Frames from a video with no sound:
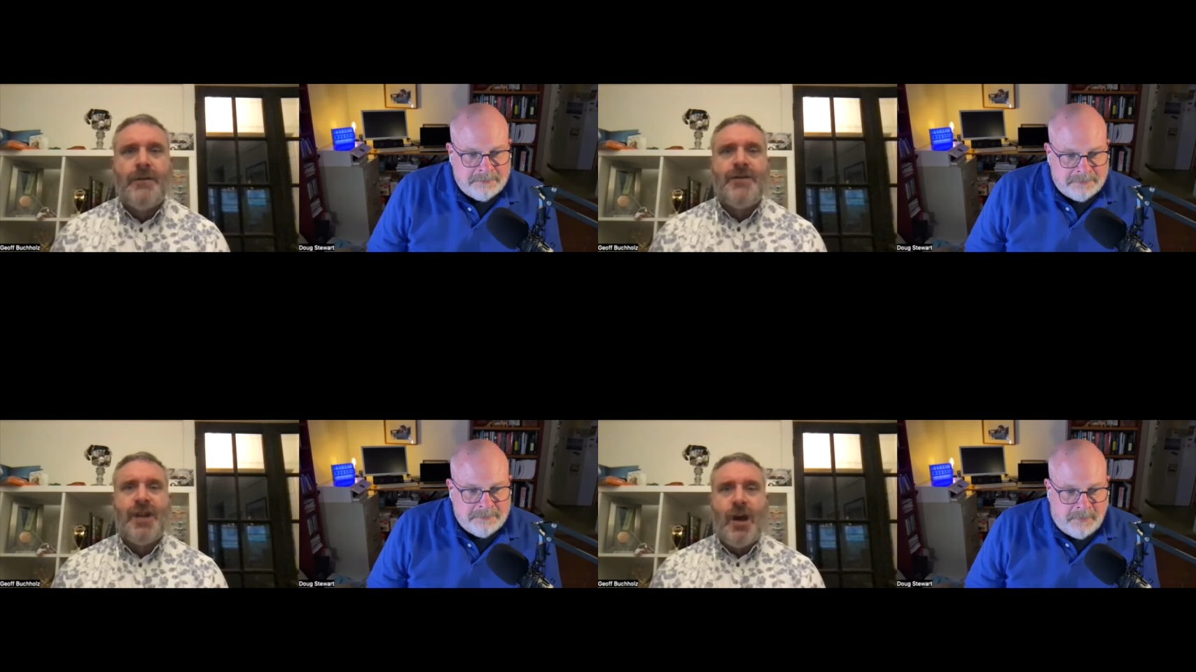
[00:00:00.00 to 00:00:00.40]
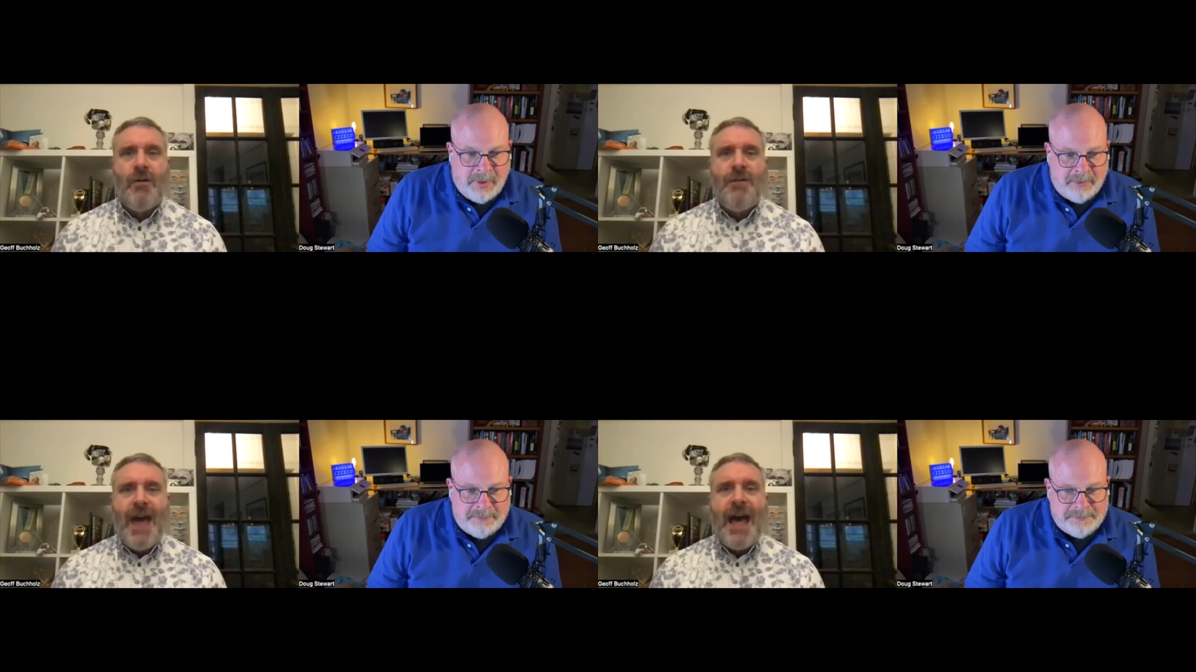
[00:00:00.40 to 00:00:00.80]

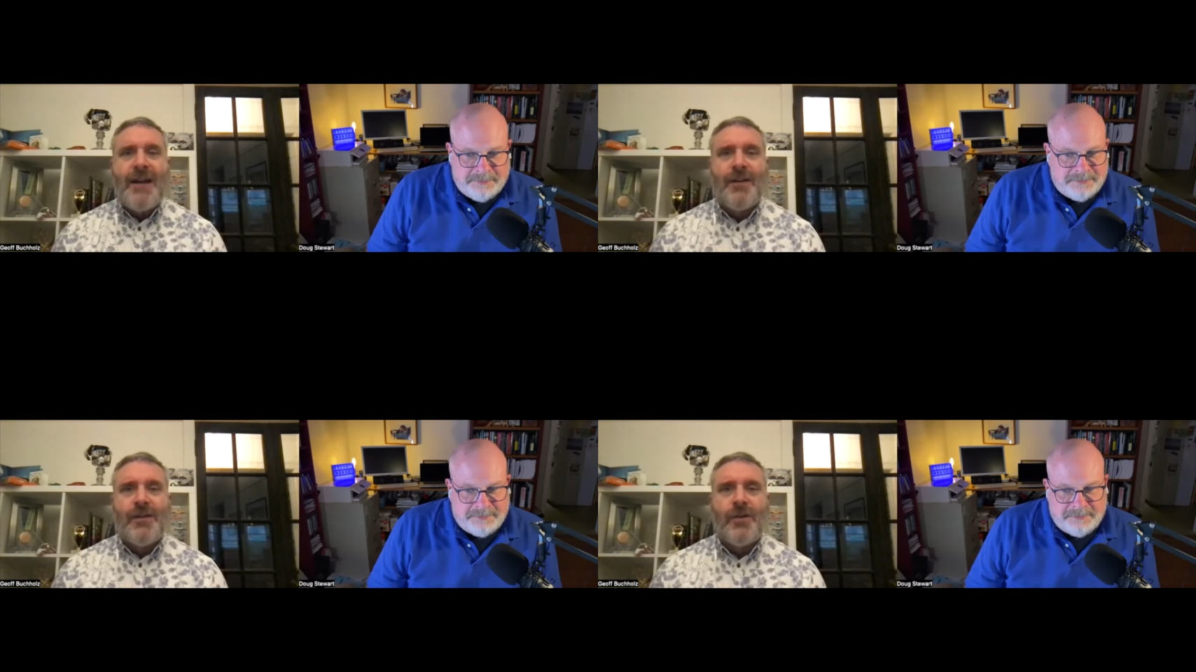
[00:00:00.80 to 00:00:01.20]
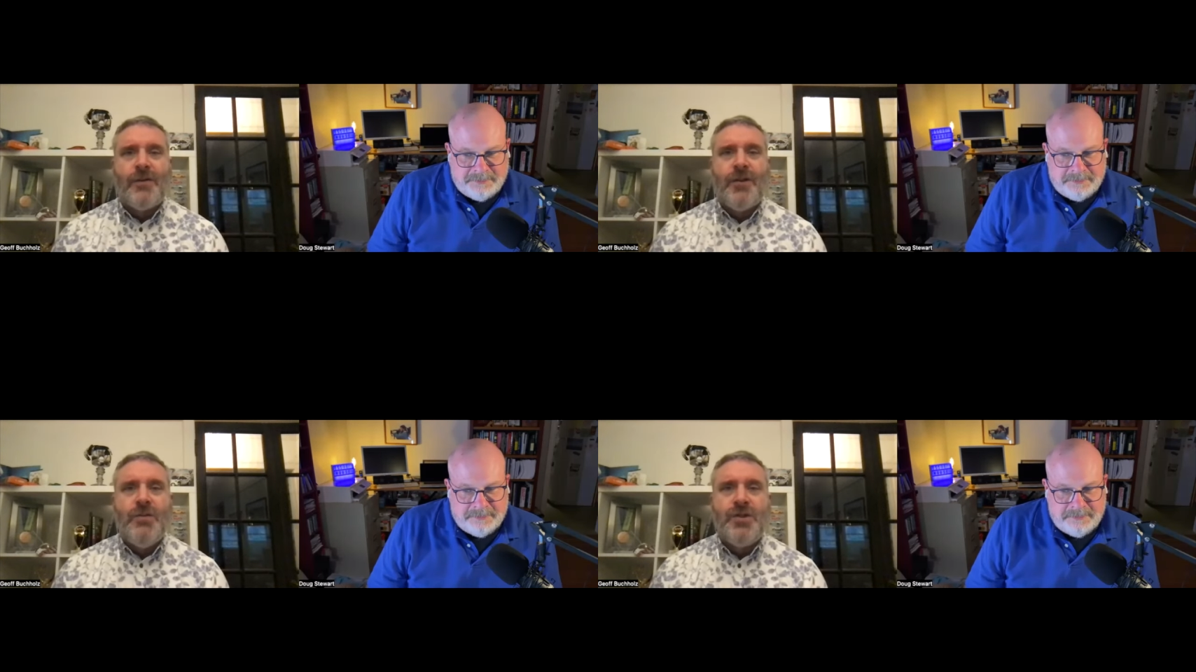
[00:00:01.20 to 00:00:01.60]
Speaker 1: So yeah. that the sort
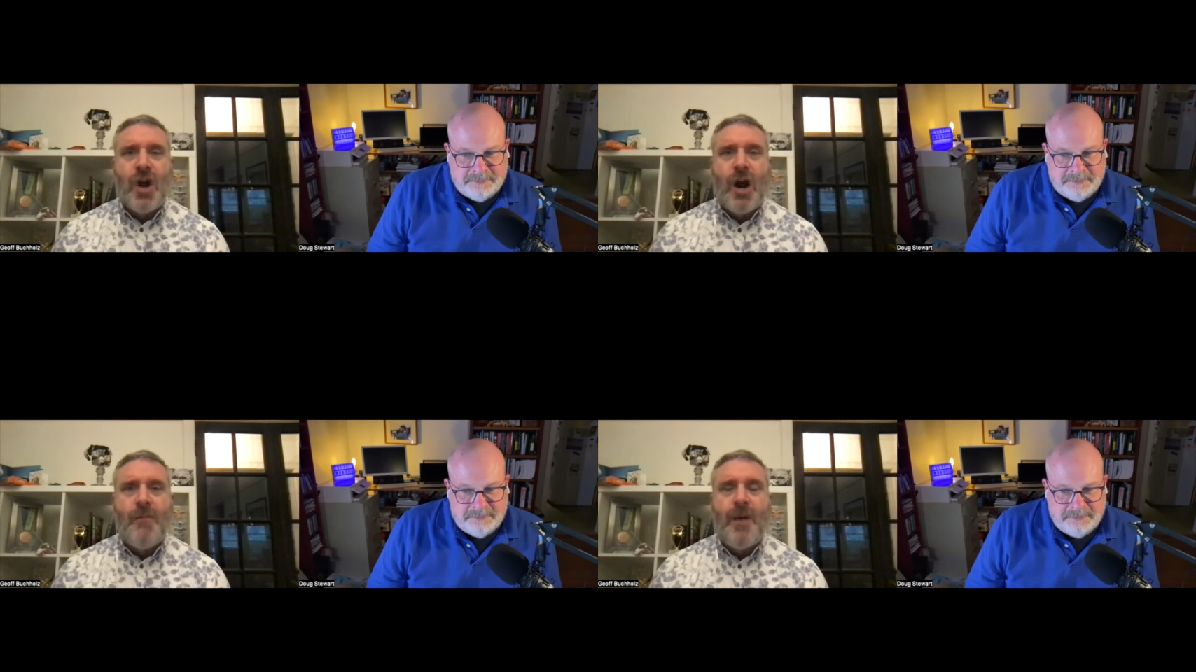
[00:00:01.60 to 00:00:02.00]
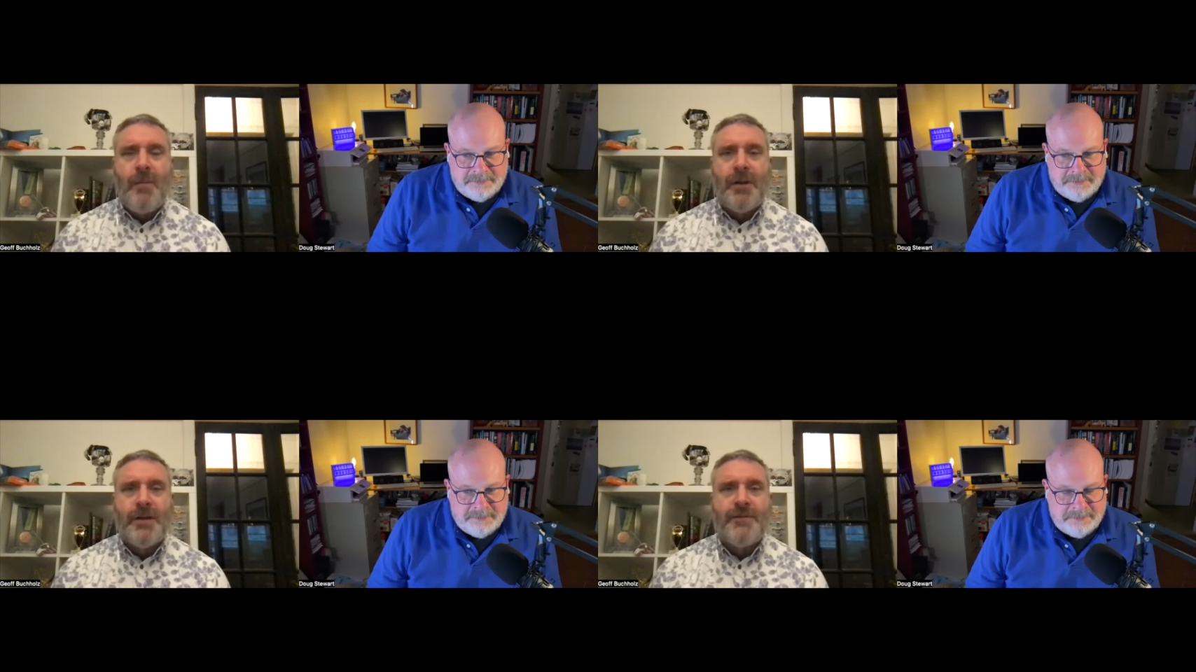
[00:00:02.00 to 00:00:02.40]
of used car bubble of